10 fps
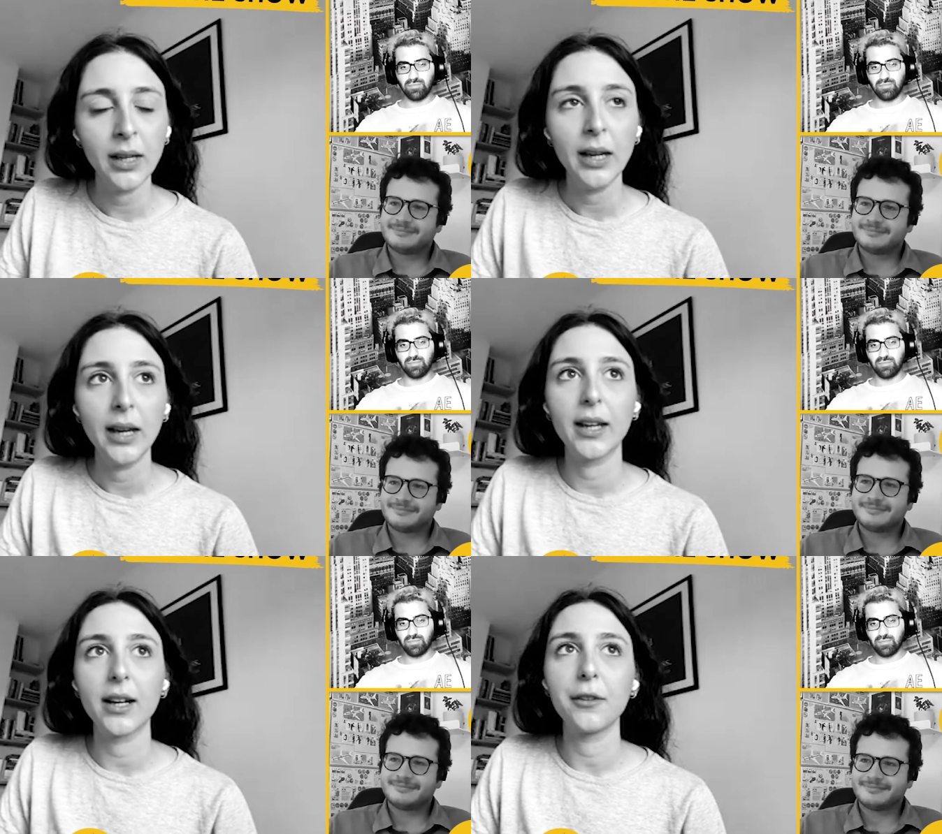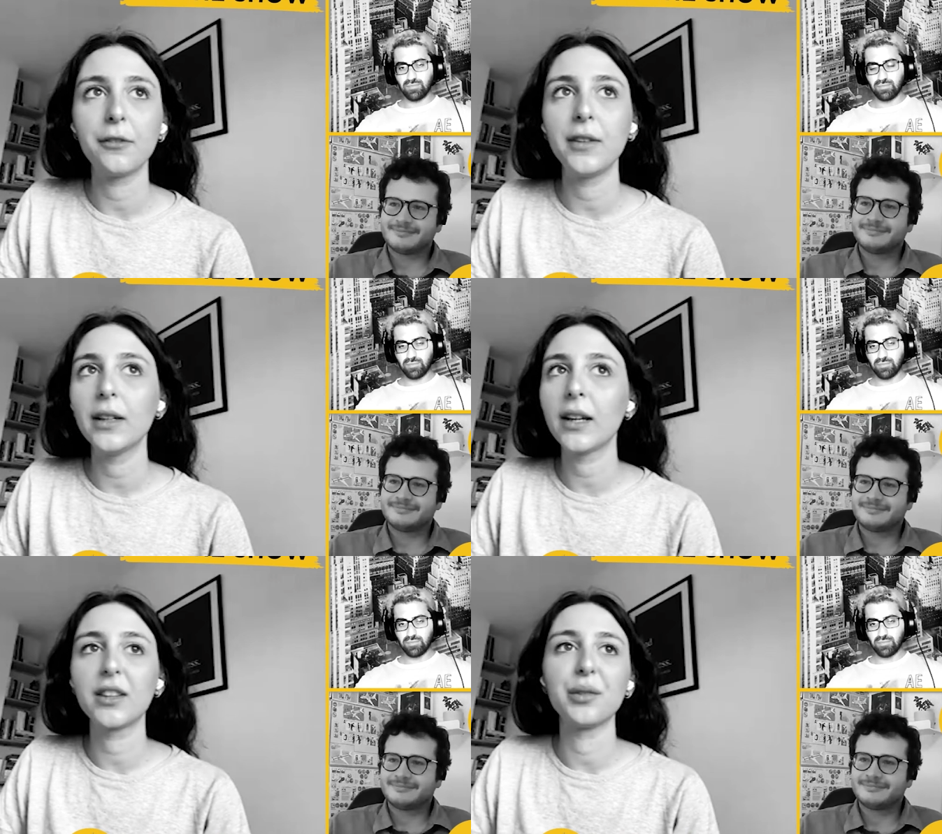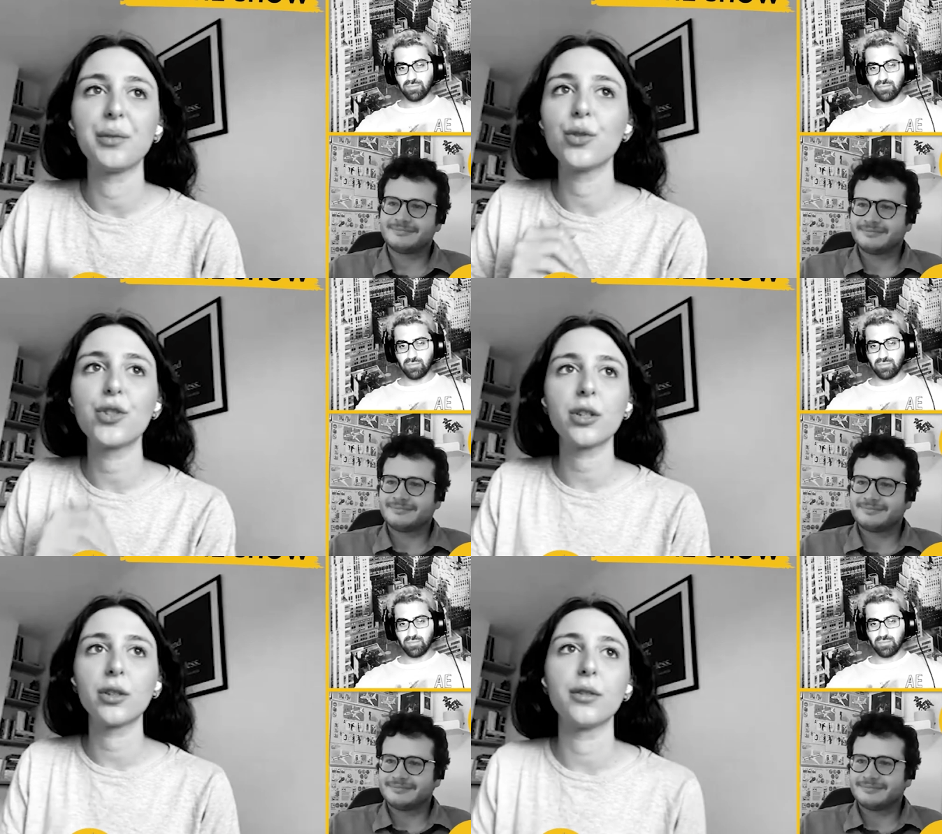Speaker 1: Mm-hmm. And I feel like the
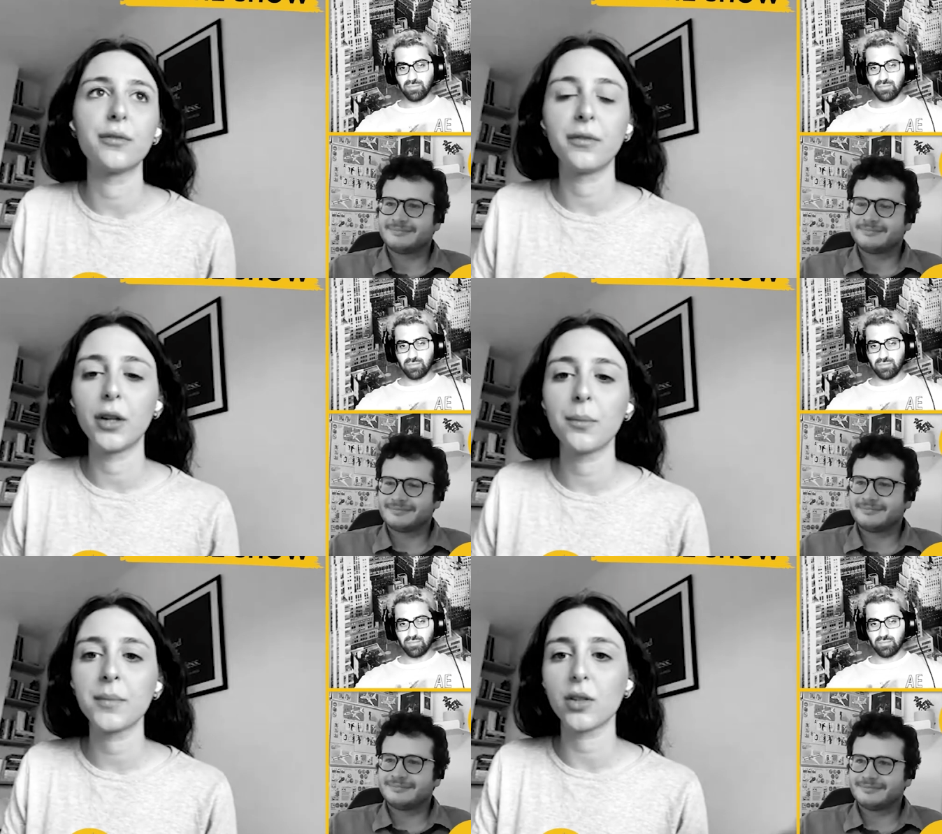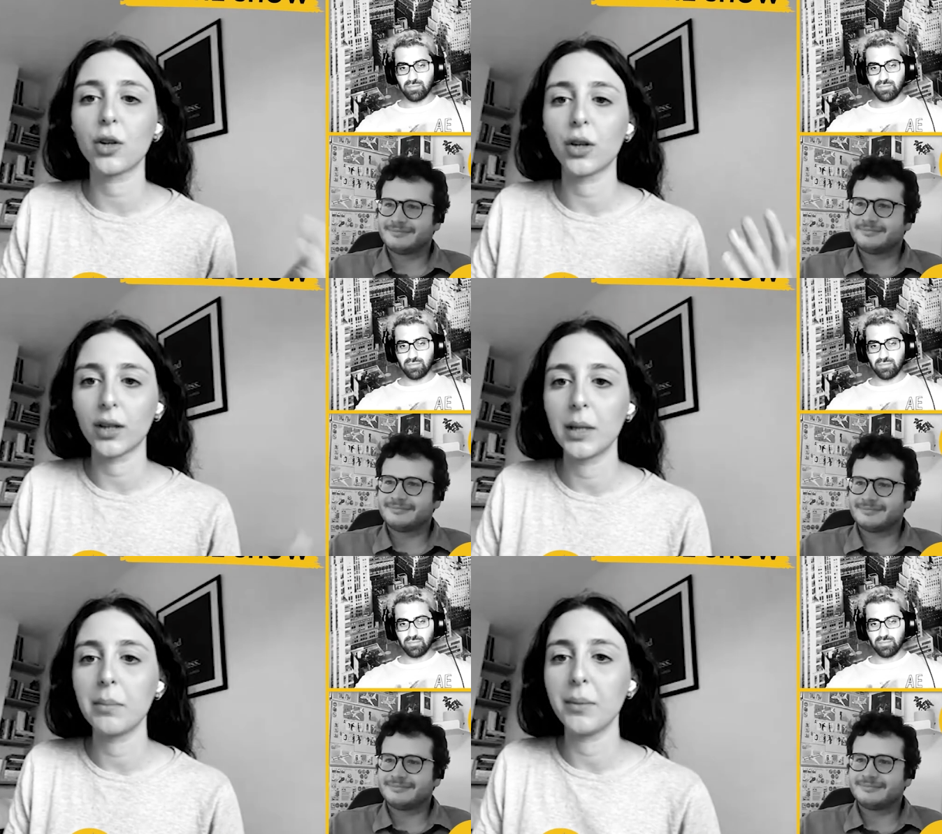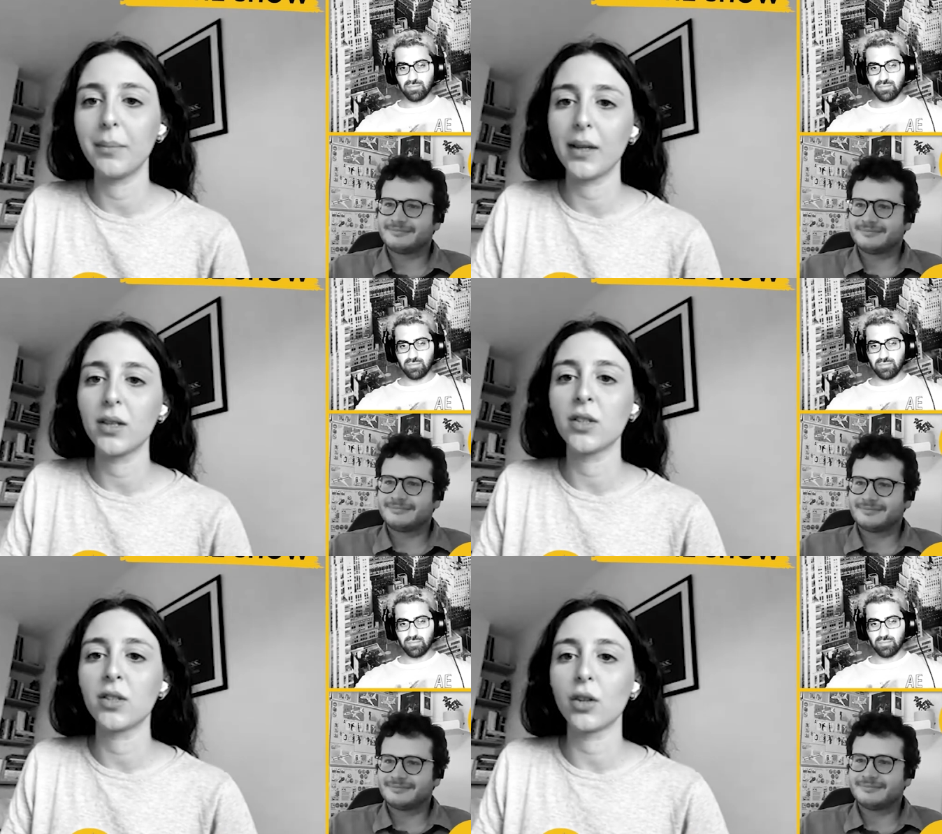future of films are going to be
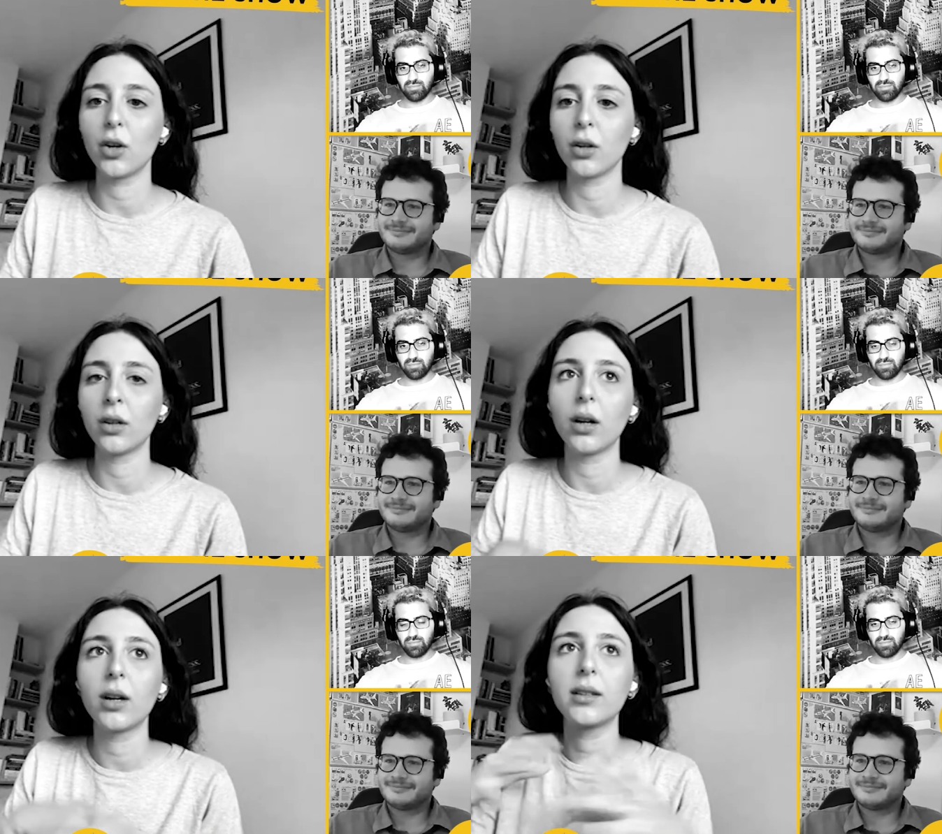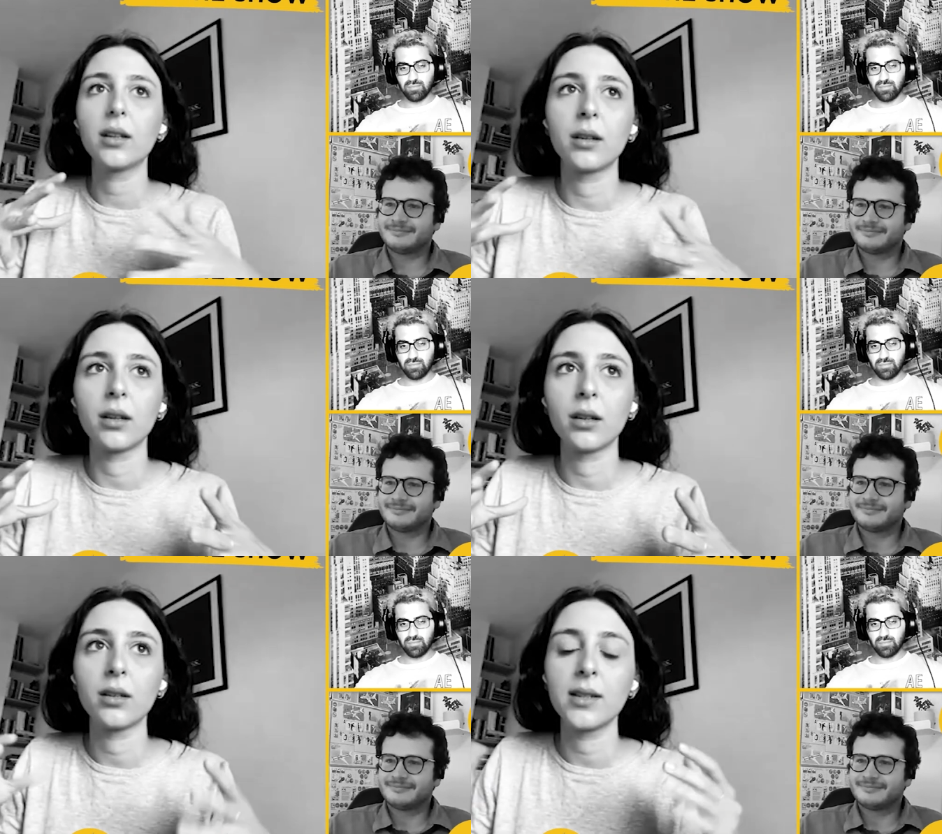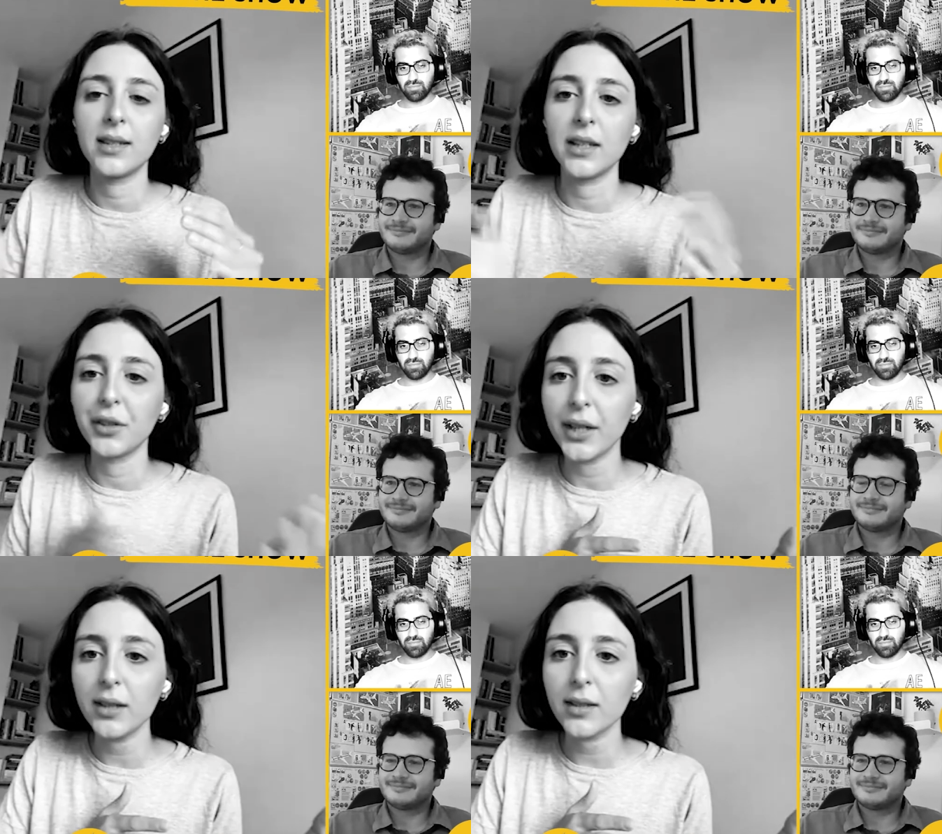based on Akhtar
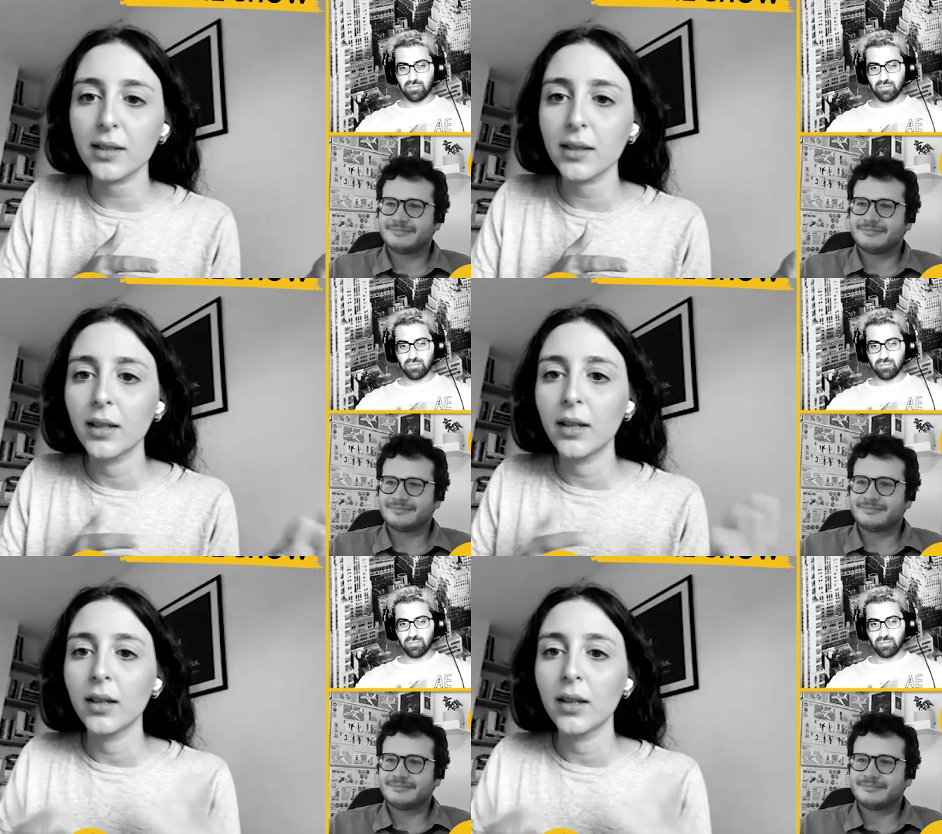series